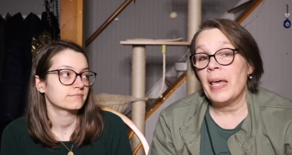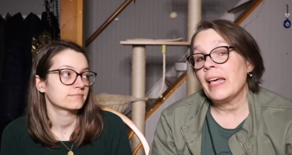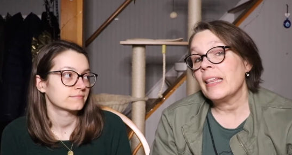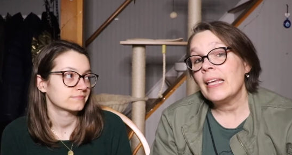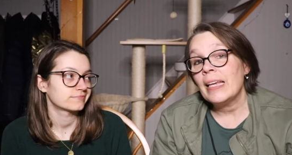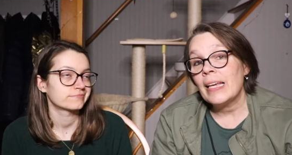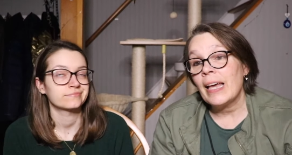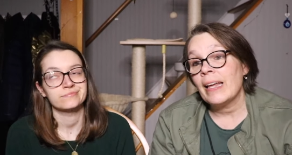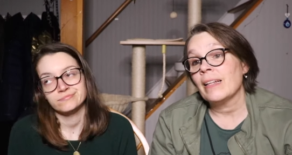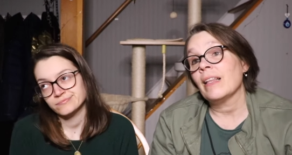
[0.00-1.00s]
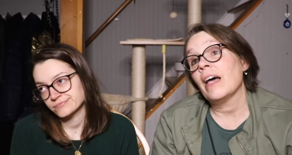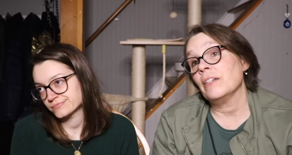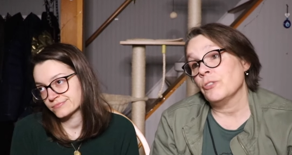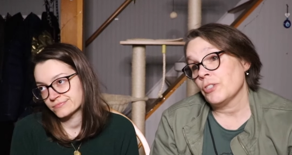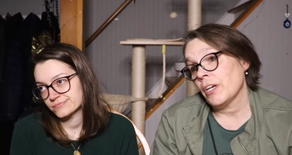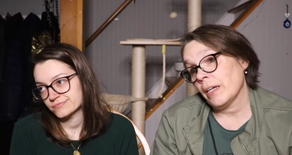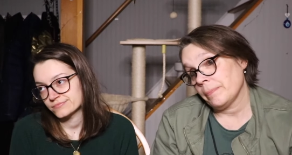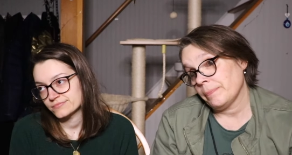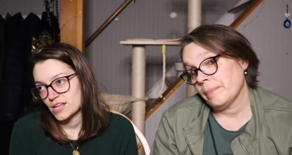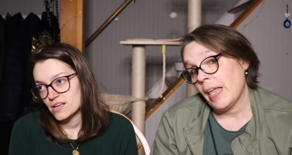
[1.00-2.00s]
Speaker 1: Bailey and Elijah.
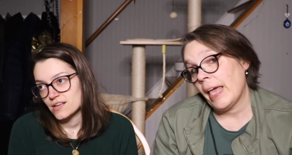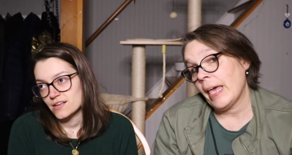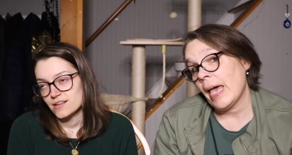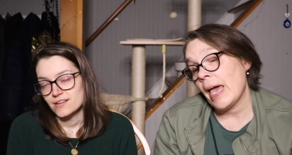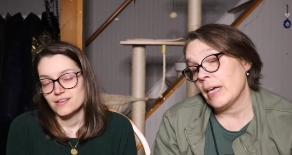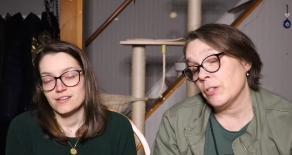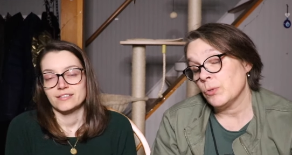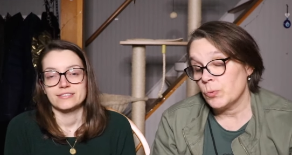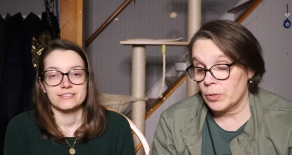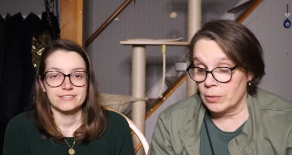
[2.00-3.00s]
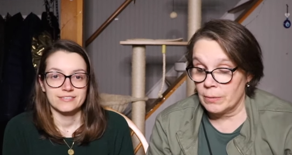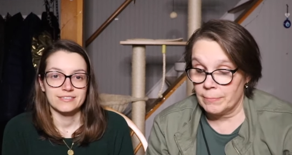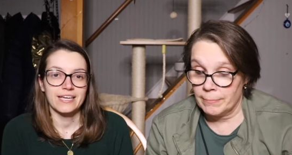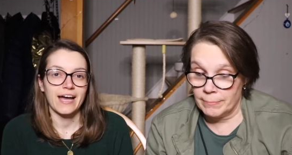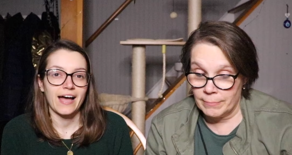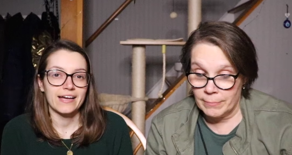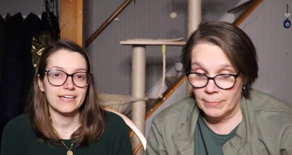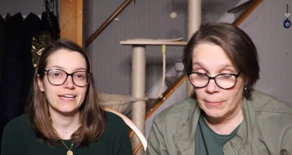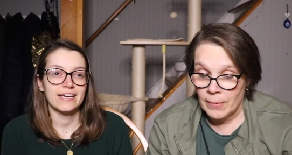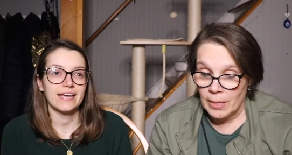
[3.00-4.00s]
AKA Goose.
Speaker 2: Yeah,
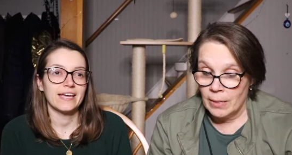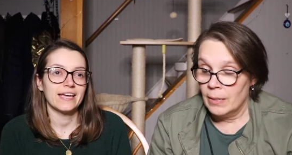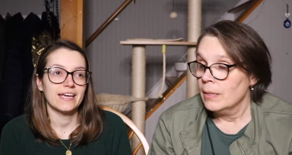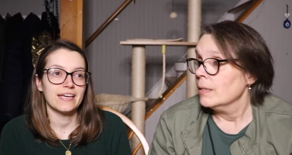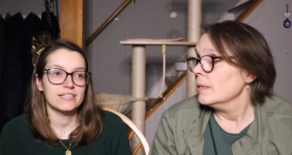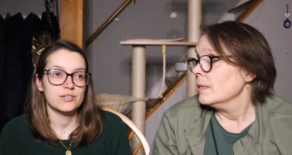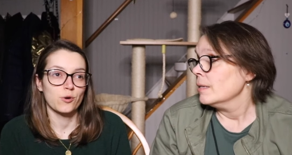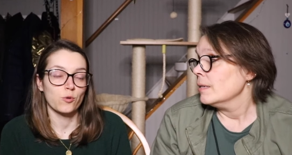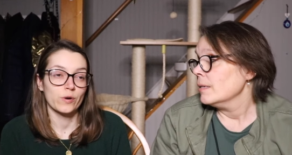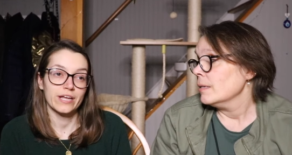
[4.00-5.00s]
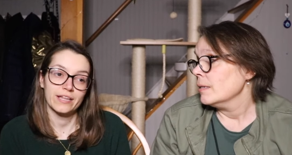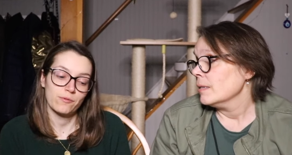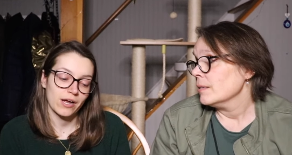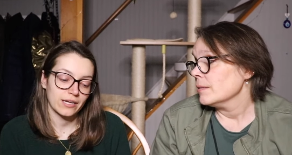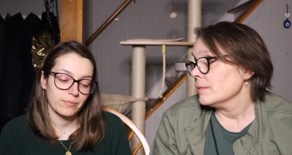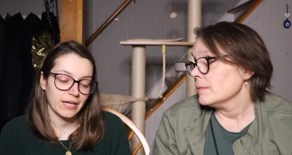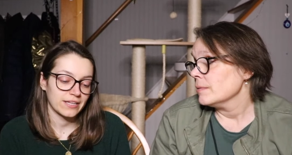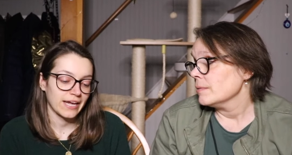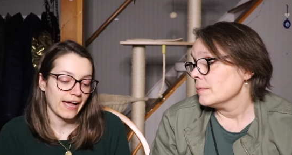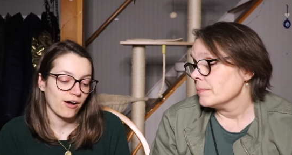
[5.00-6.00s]
he is really wanting
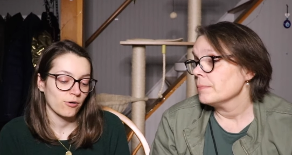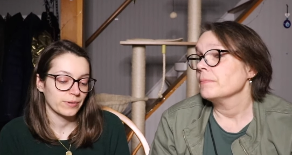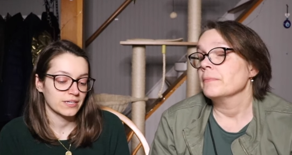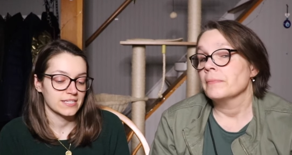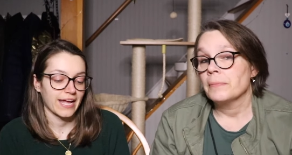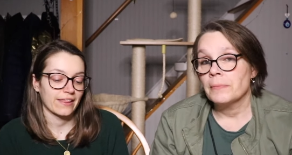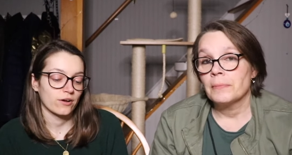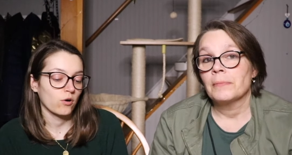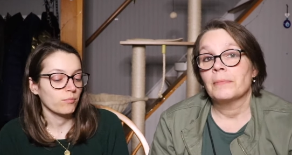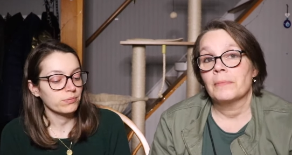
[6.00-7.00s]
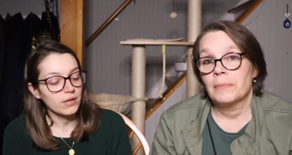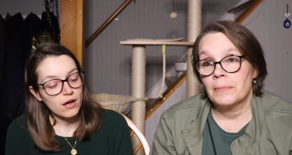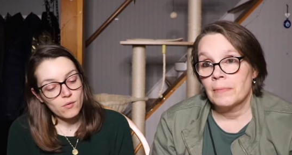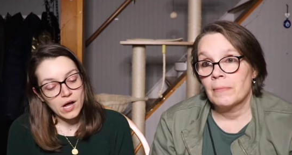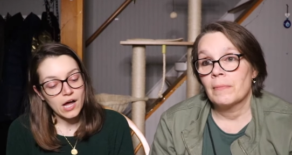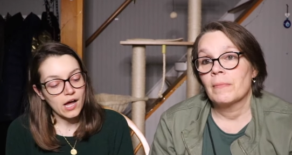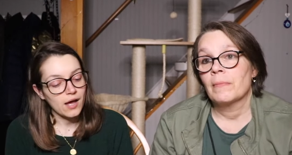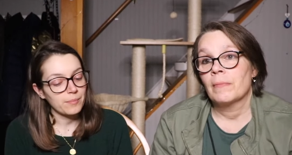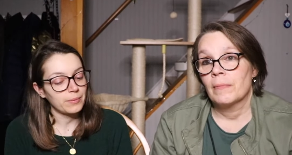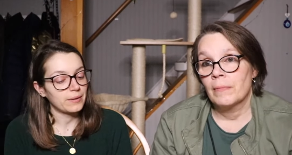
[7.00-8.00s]
Bailey out because they had their whole blow
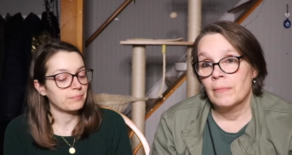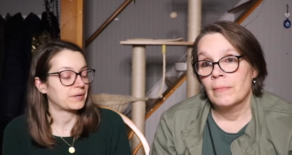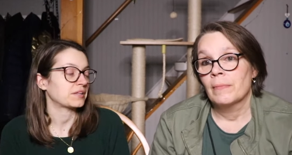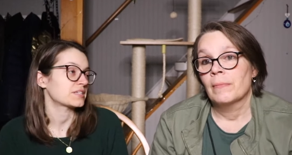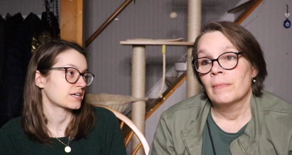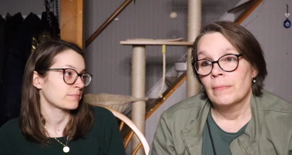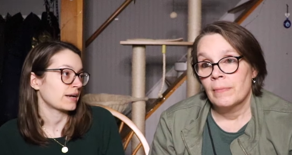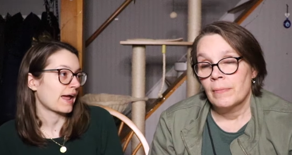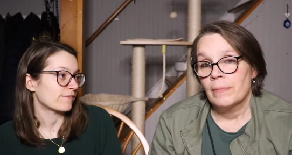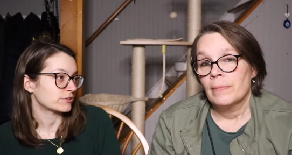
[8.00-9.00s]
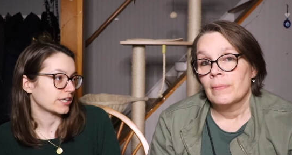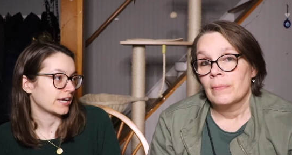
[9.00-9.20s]
up. Bailey's coming after